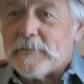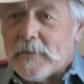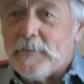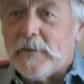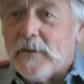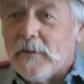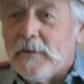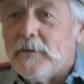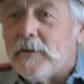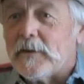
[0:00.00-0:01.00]
I mean,
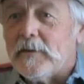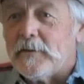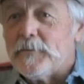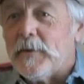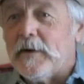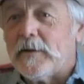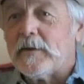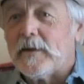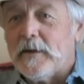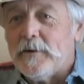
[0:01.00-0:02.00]
literally, the
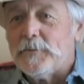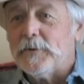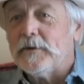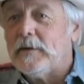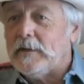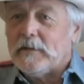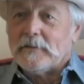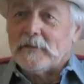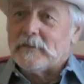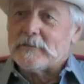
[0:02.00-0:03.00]
American cowboy
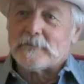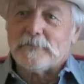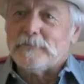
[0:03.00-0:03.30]
is